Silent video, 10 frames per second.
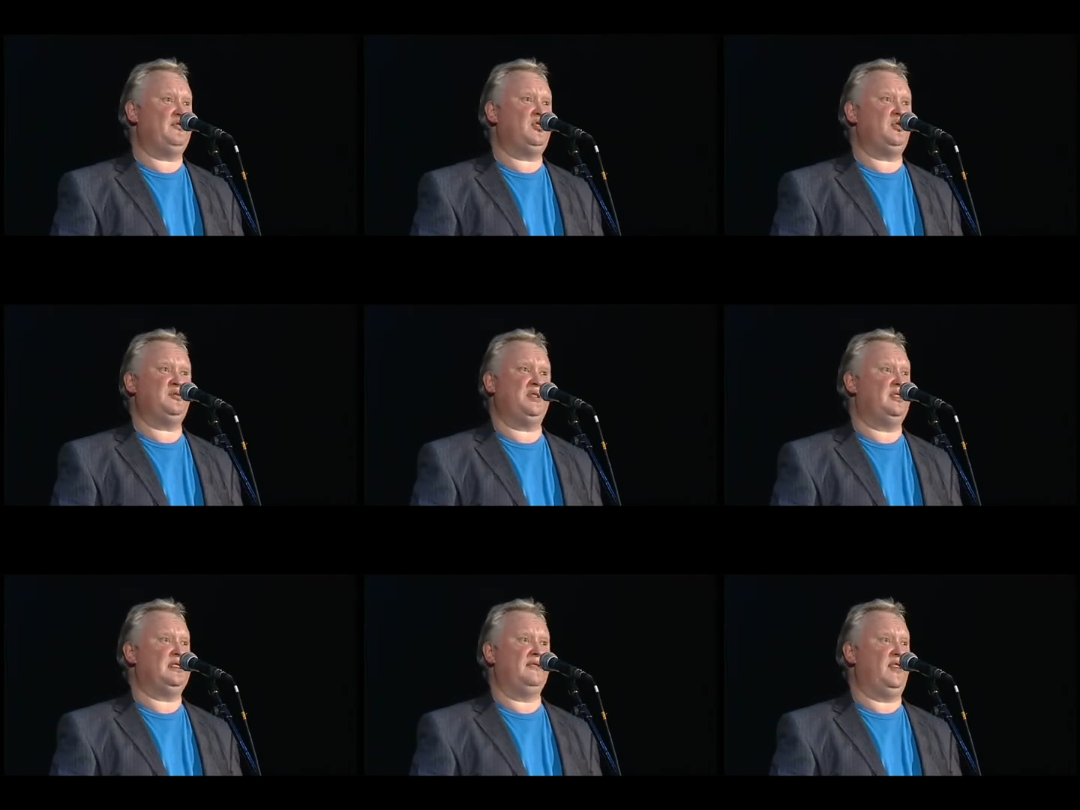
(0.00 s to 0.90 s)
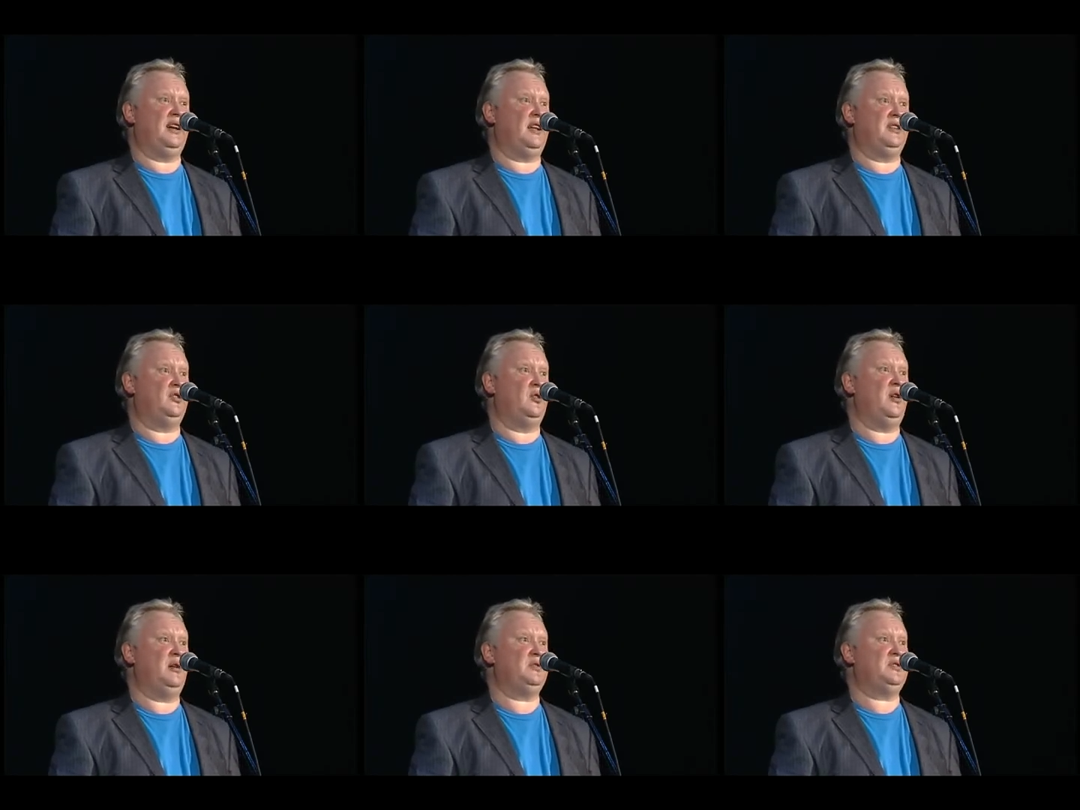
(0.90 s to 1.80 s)
I haven't always been a little fat lad, you
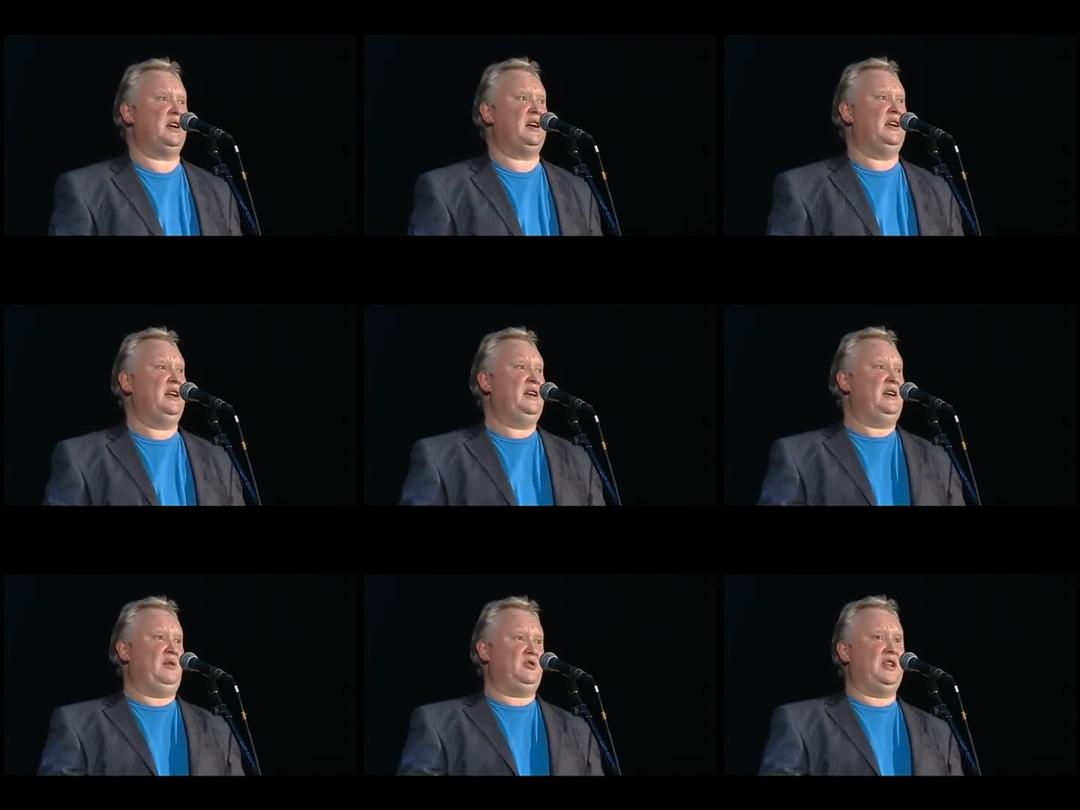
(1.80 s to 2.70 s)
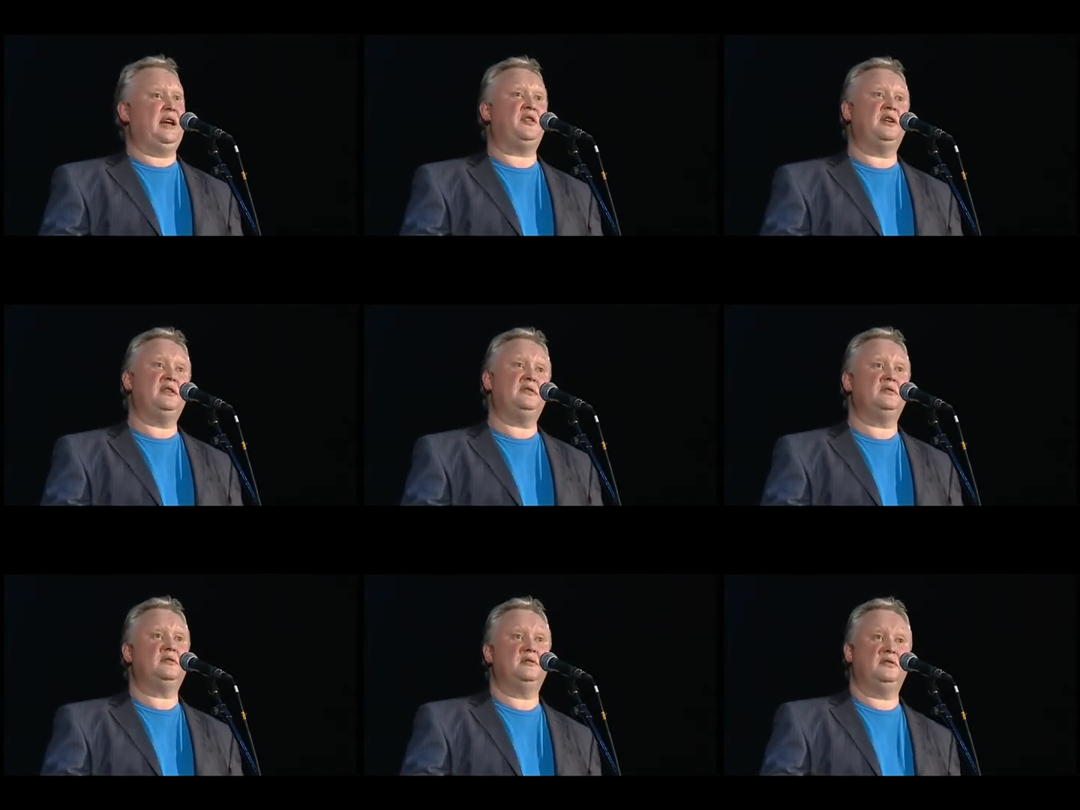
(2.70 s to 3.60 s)
know. I was an
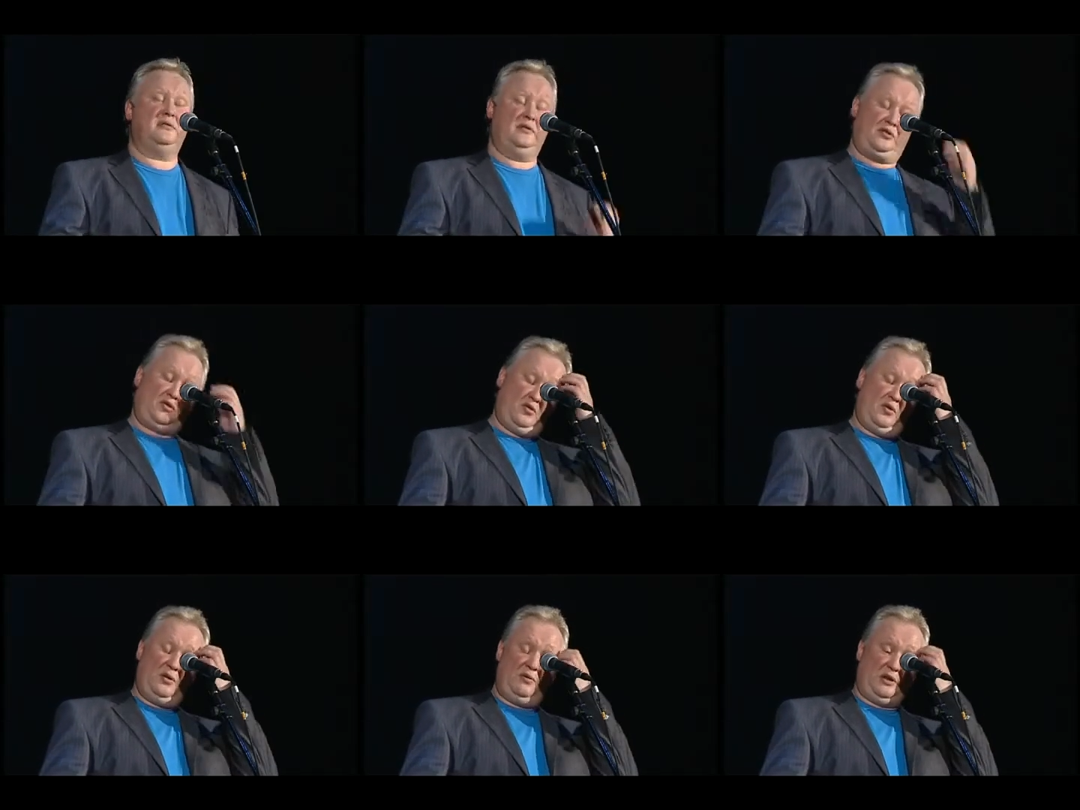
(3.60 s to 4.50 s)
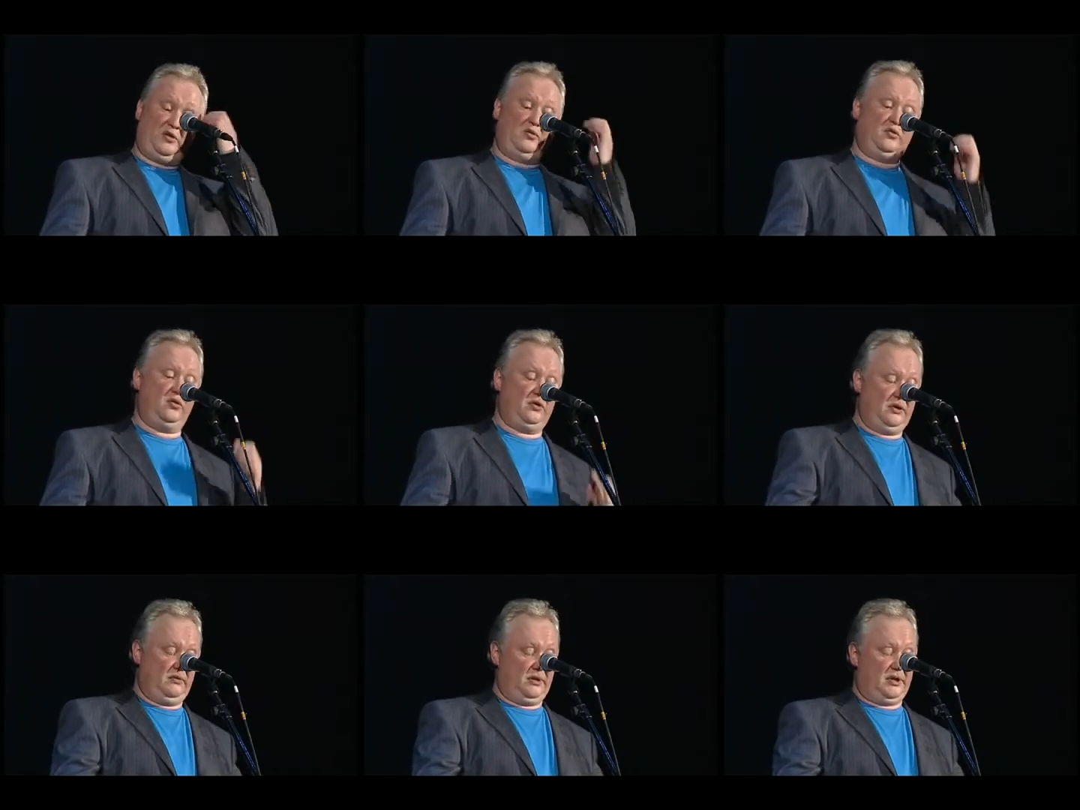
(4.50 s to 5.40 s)
athlete at school. Well, I took
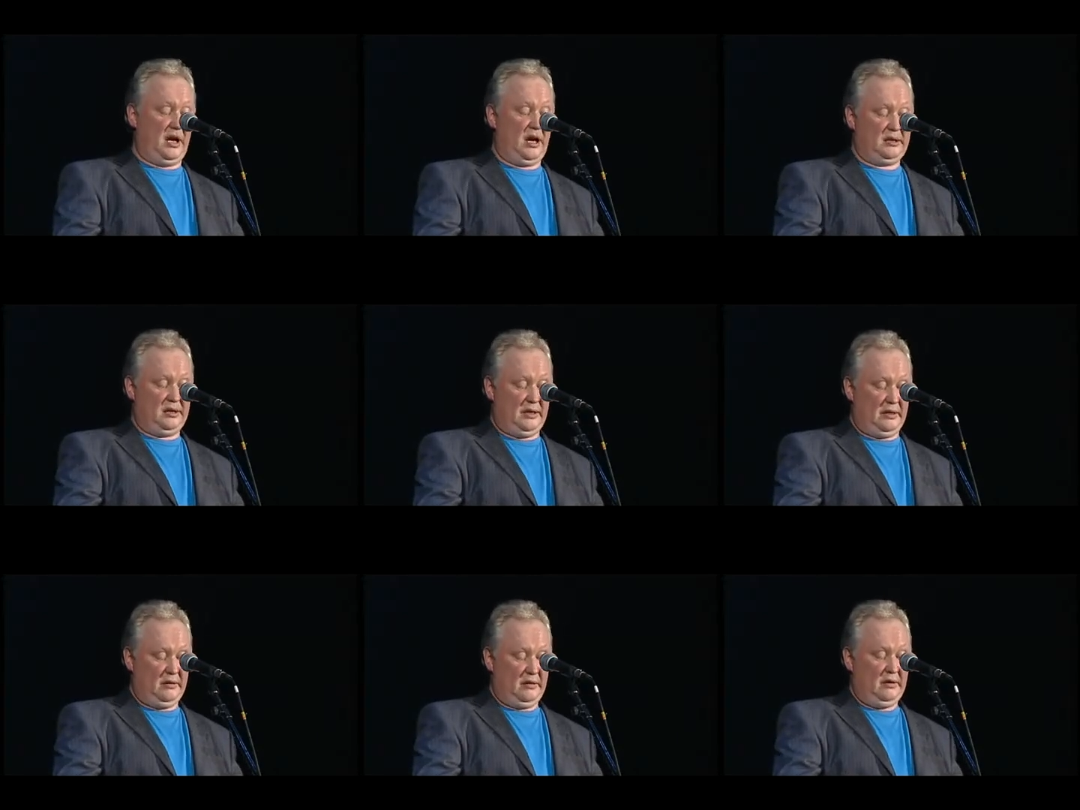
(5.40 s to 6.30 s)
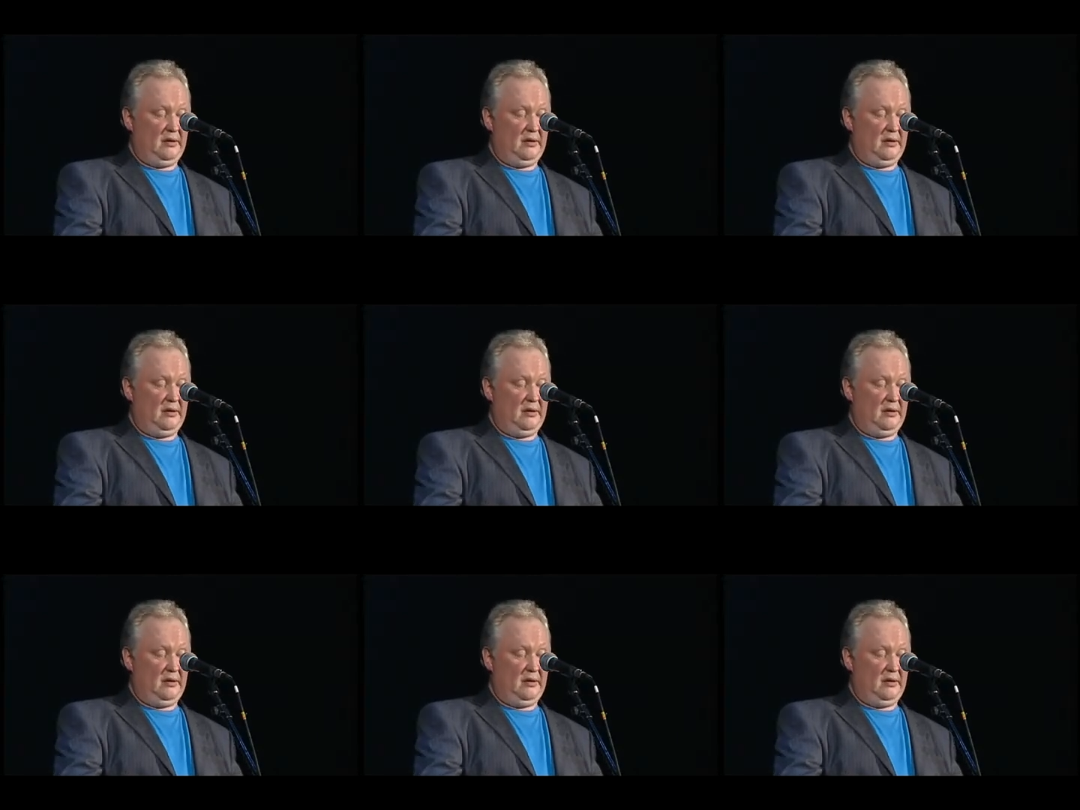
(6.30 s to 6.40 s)
drugs to start, isn't it?